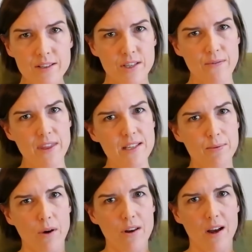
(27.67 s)
So for this
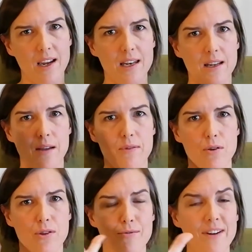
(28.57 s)
one, I'm going to give you
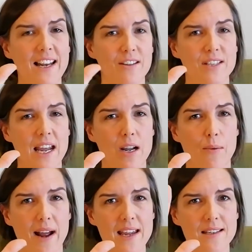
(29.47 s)
3 little
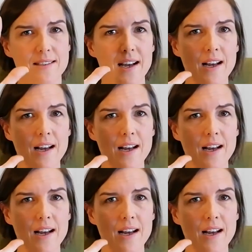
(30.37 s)
takeaways